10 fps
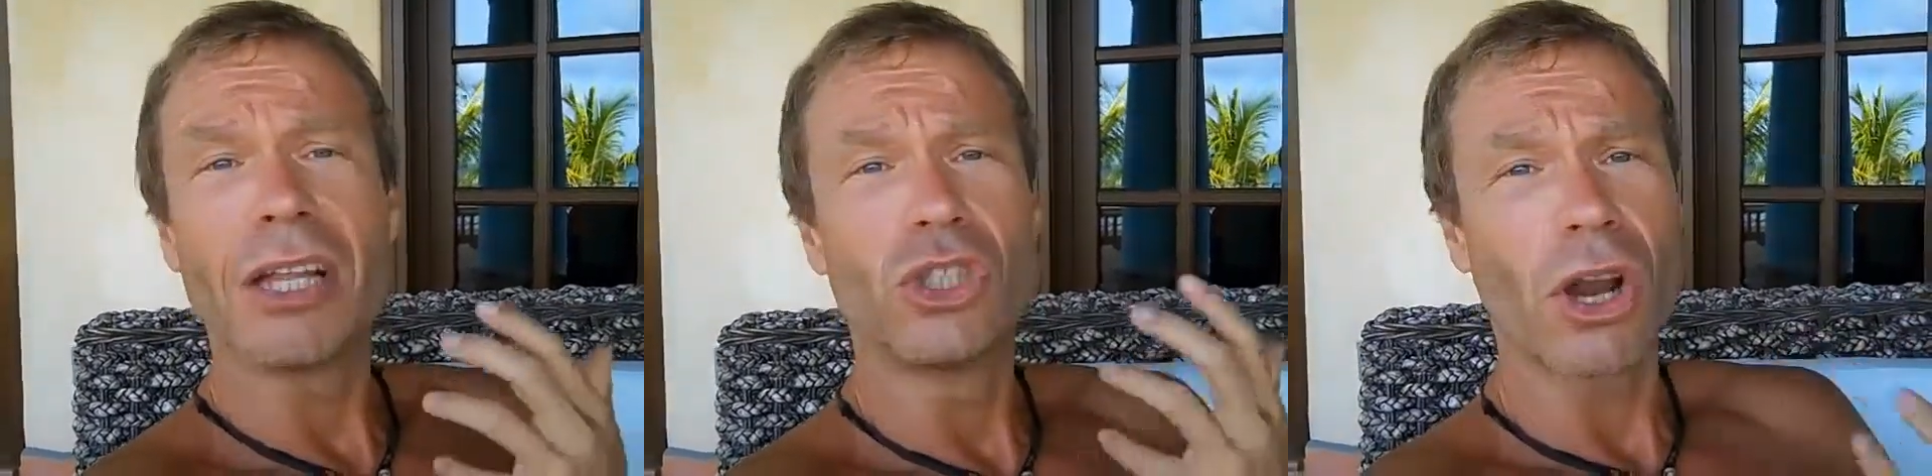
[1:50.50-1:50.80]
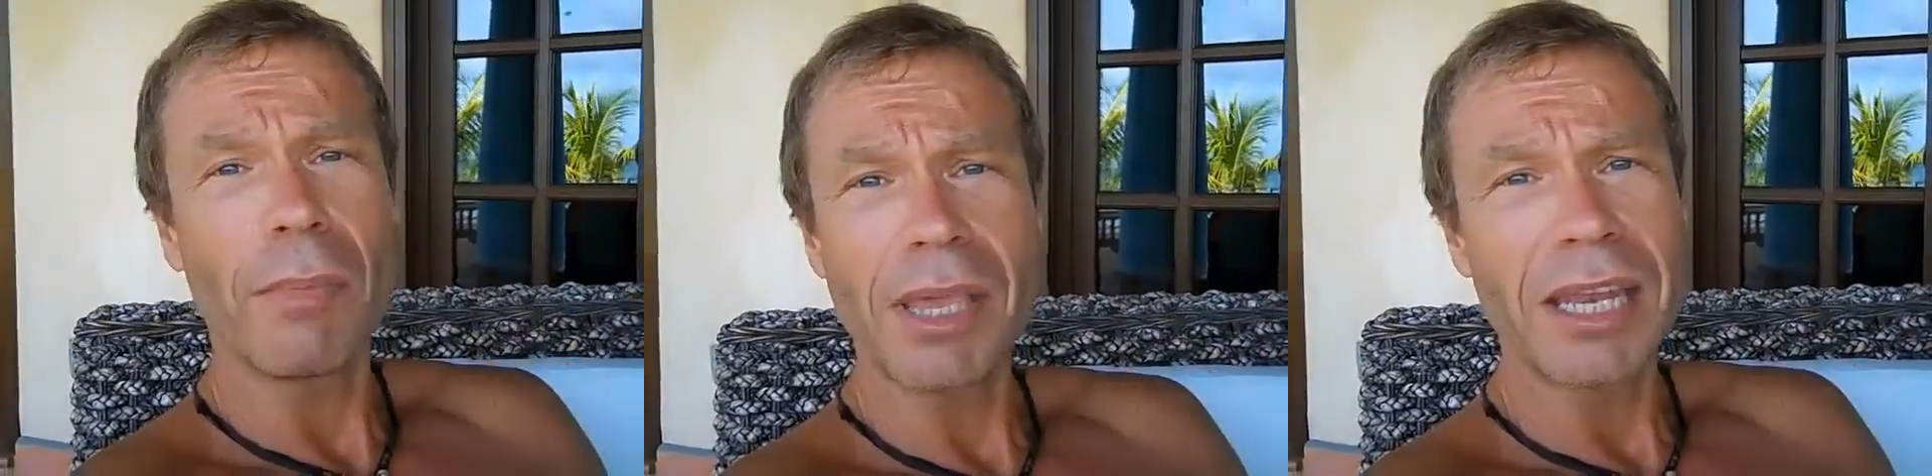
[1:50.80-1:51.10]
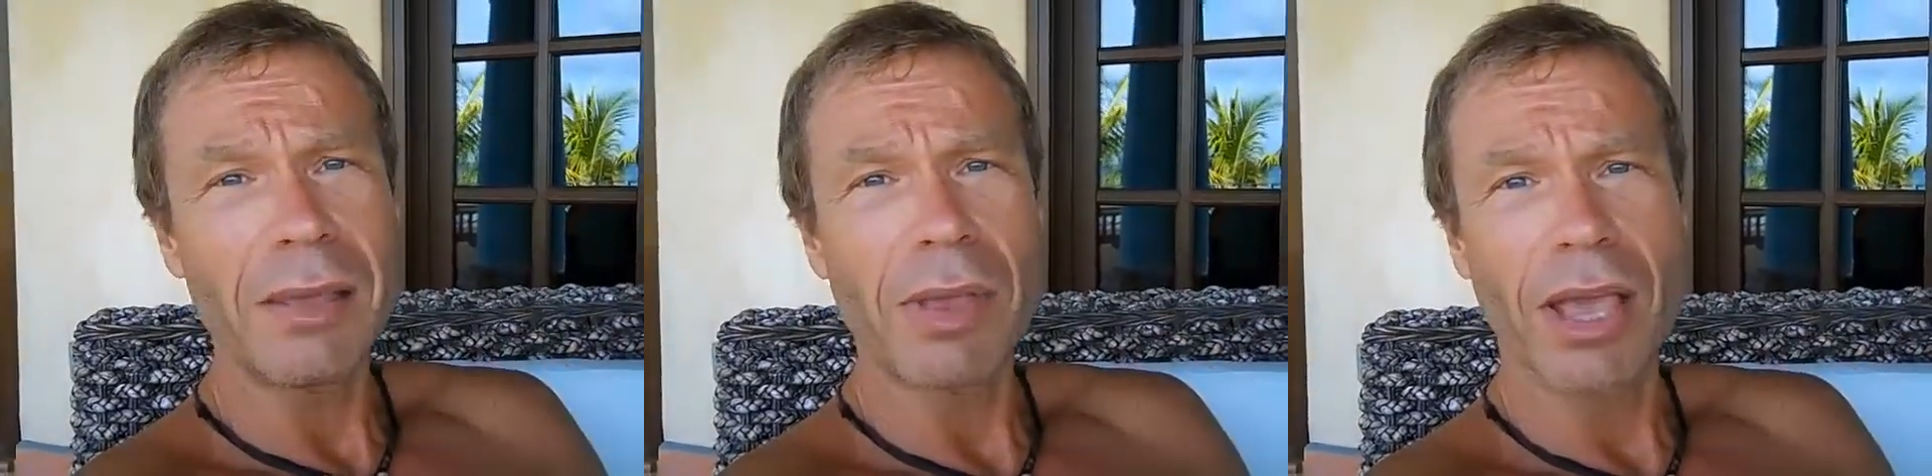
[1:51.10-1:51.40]
drop me
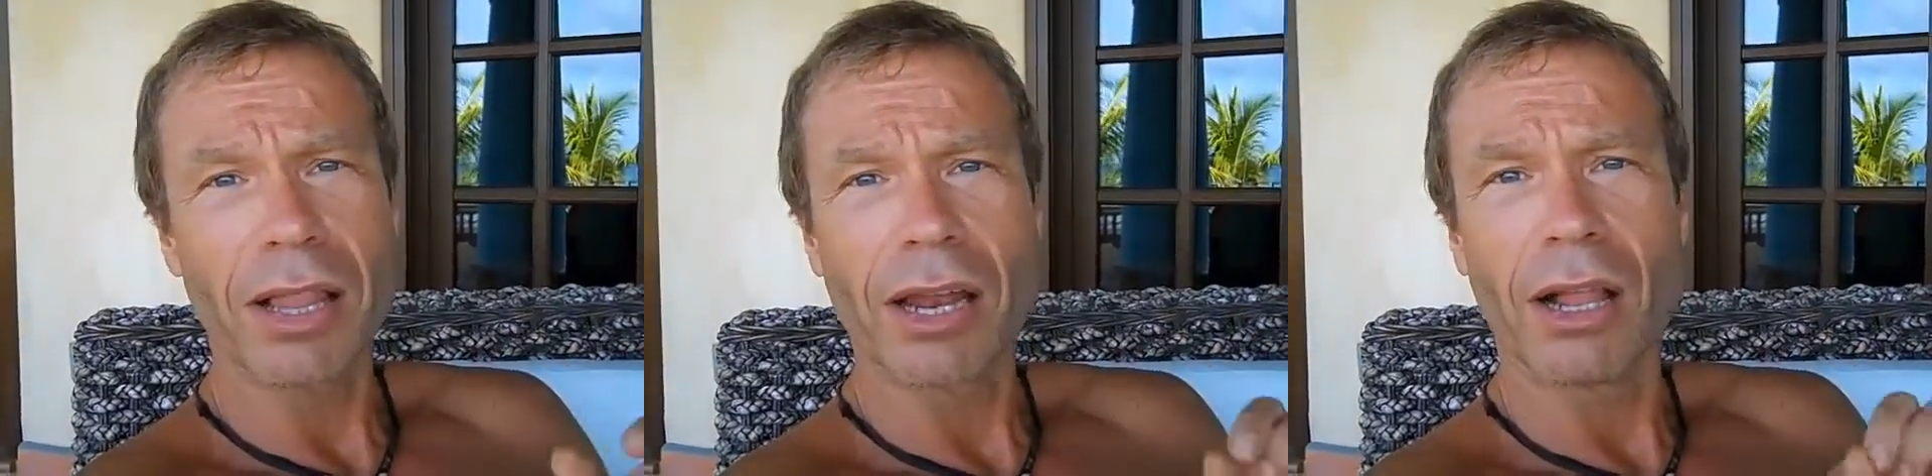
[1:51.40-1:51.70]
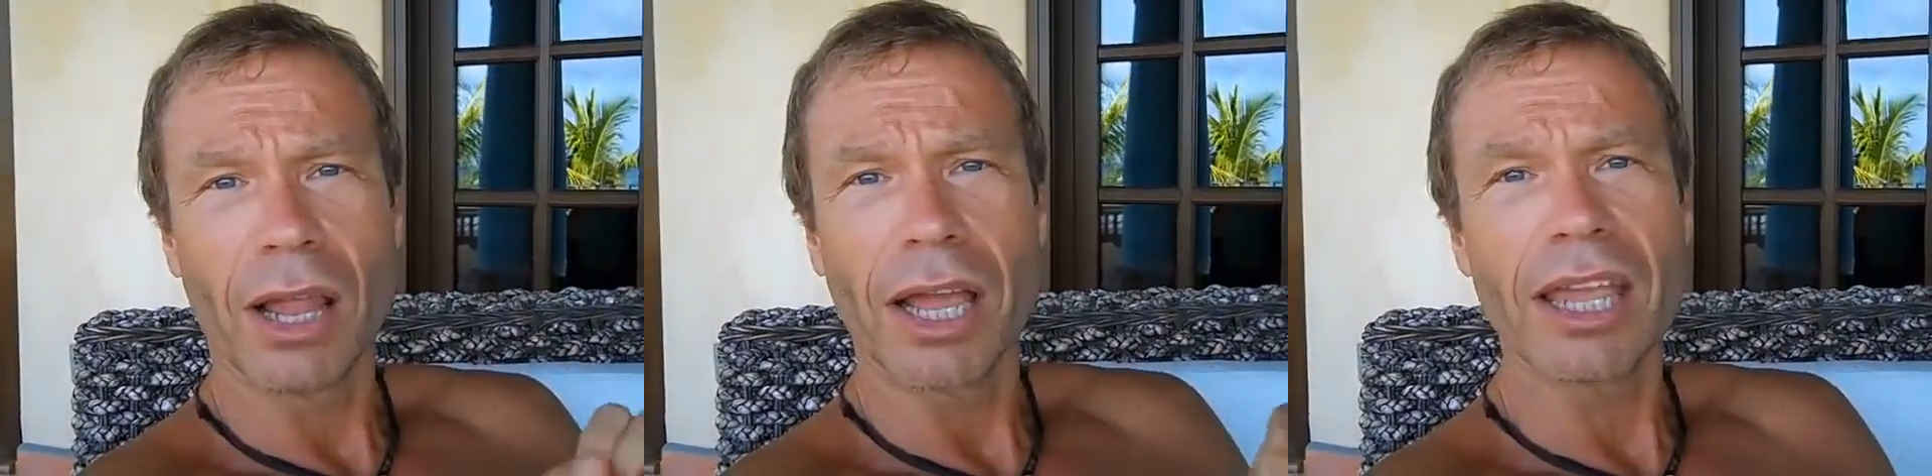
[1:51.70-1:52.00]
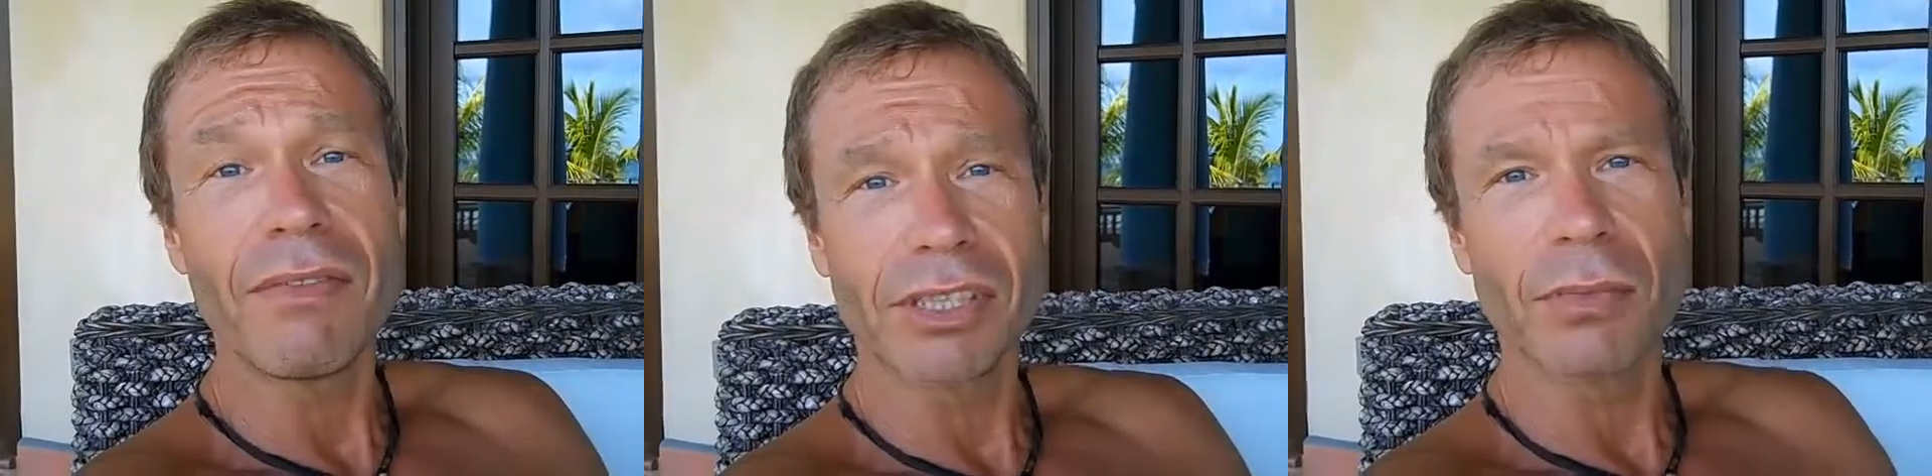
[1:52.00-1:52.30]
an email and I'll
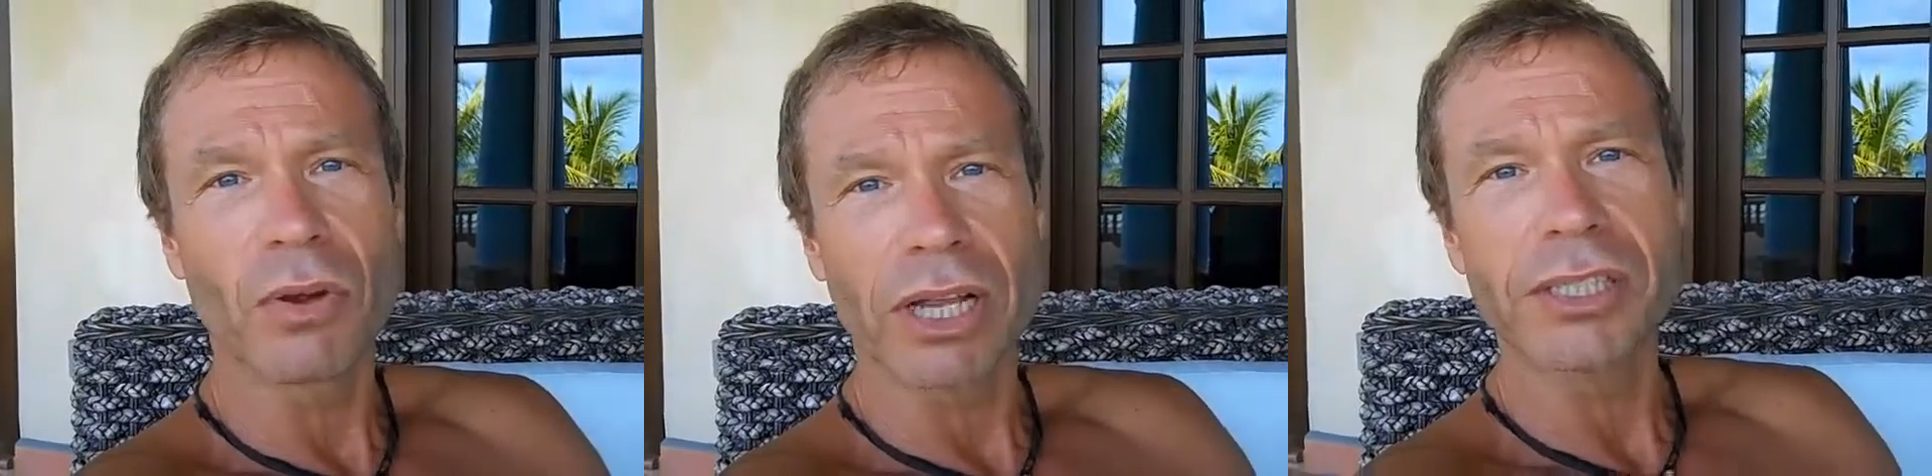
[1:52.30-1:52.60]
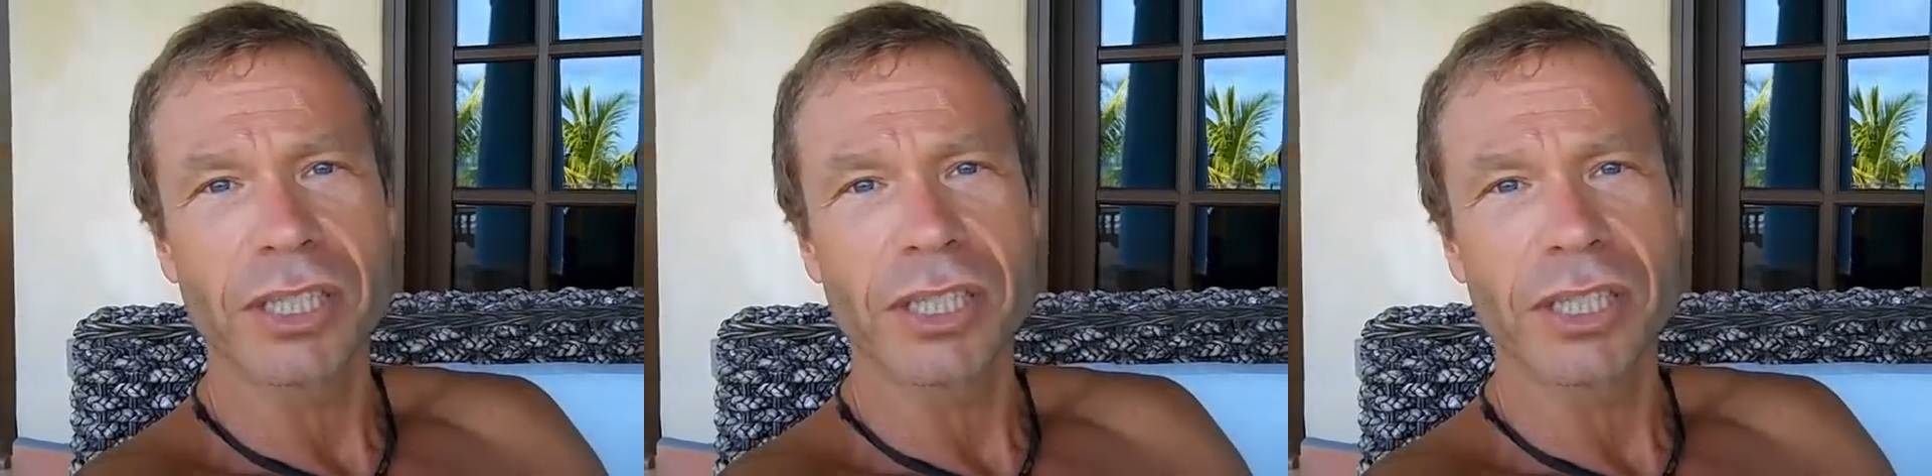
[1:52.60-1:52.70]
give you some great